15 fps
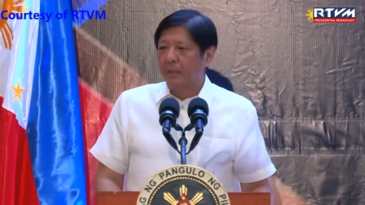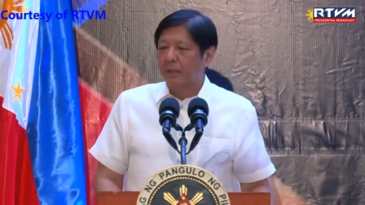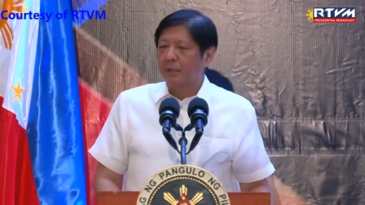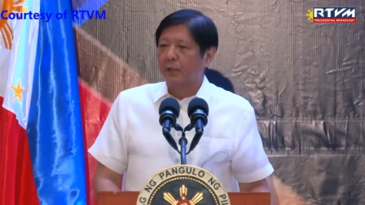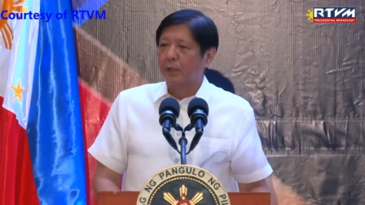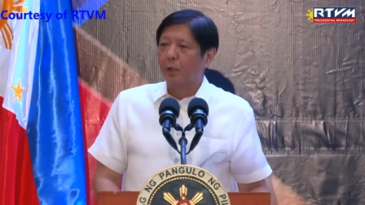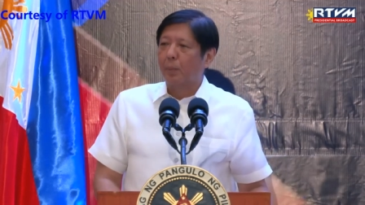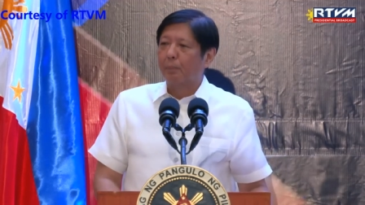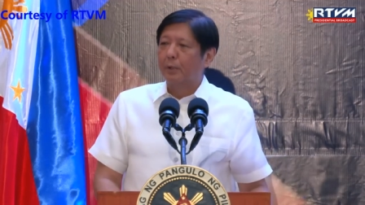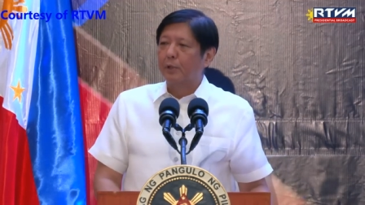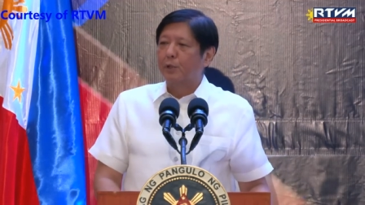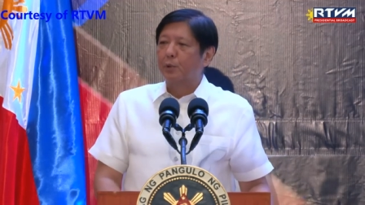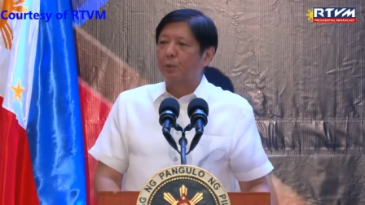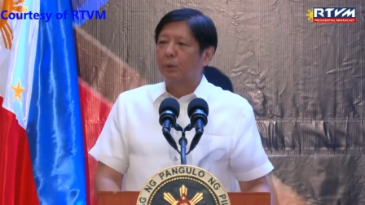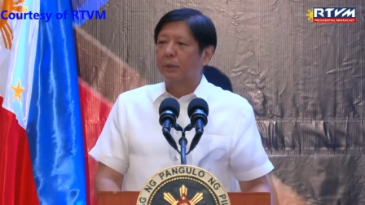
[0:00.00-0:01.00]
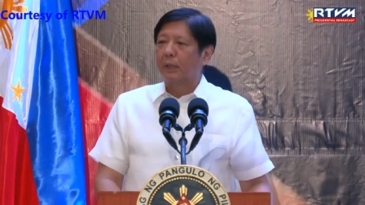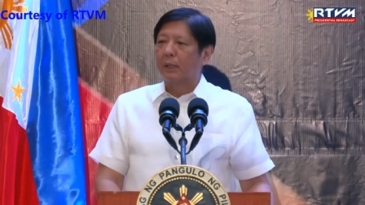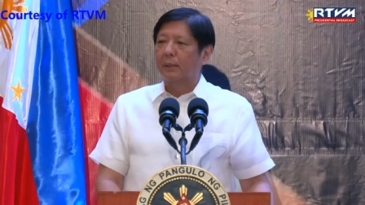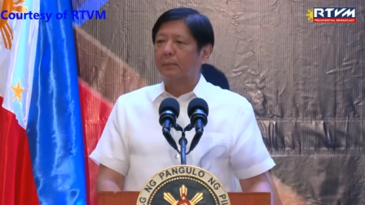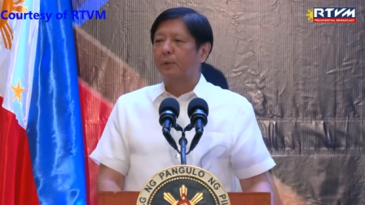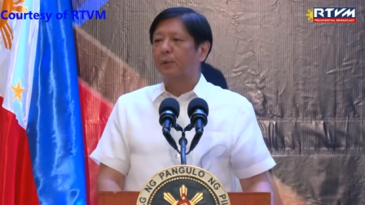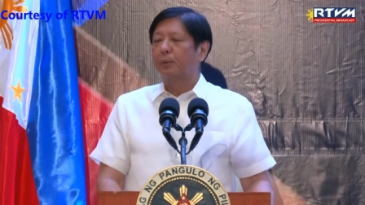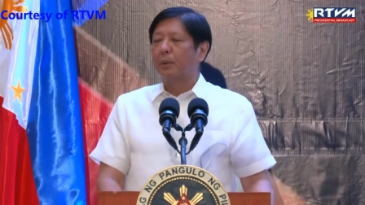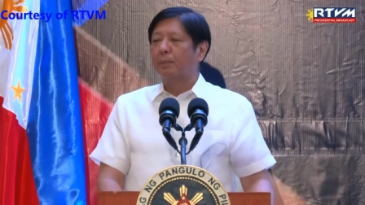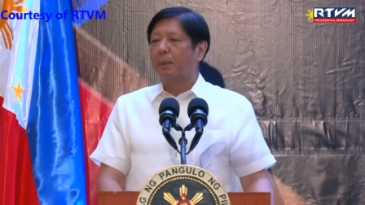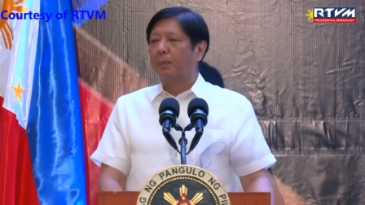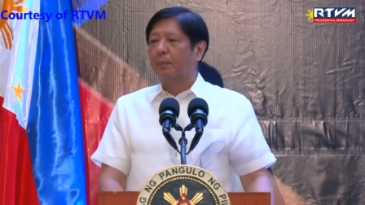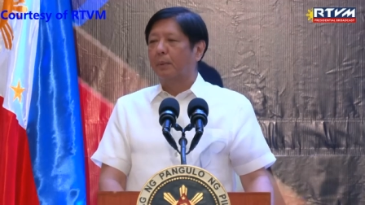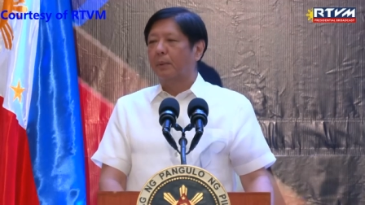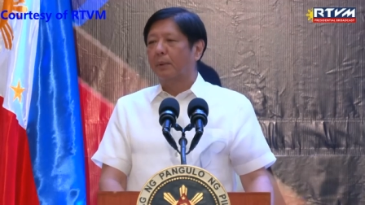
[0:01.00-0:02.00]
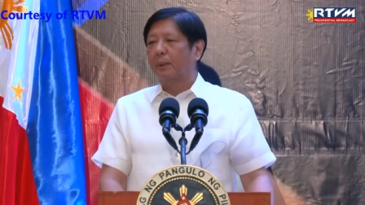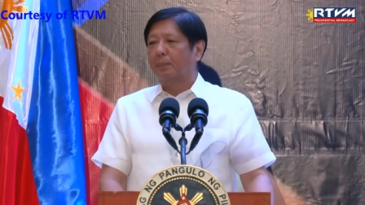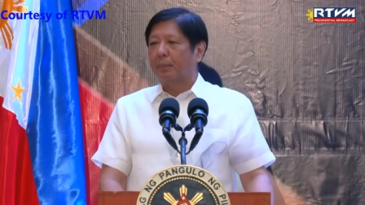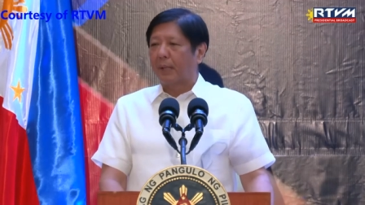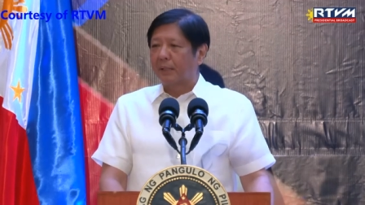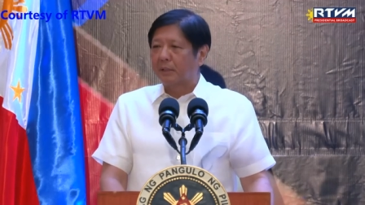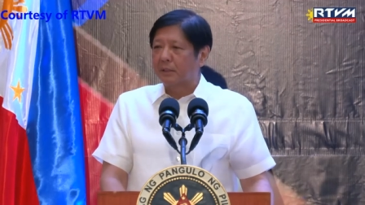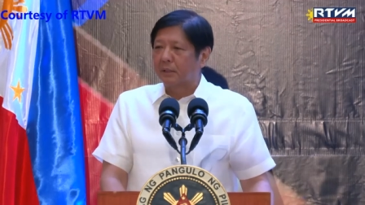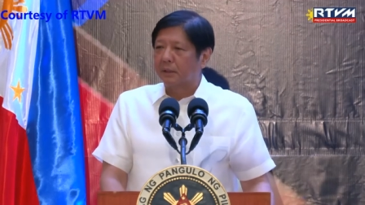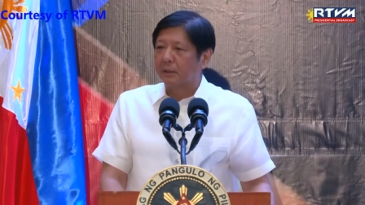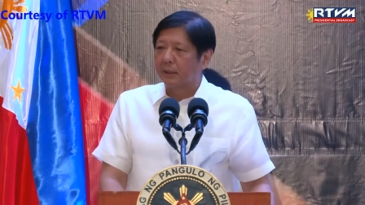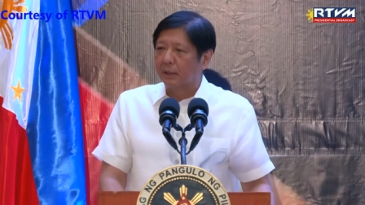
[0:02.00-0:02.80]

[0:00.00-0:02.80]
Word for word: is an opportune time to remember the past and,